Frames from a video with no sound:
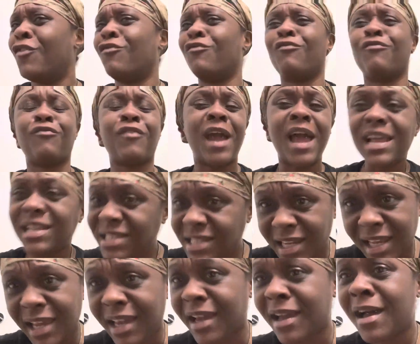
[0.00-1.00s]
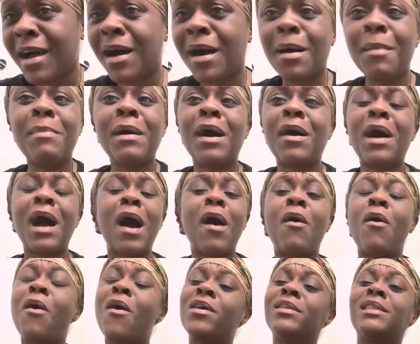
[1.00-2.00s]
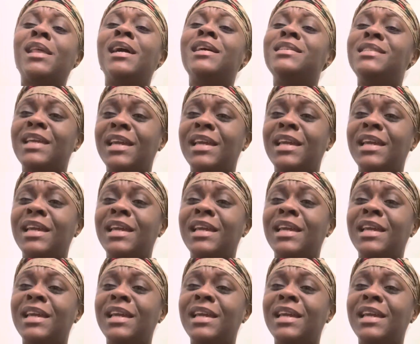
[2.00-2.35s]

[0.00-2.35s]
ranting about how online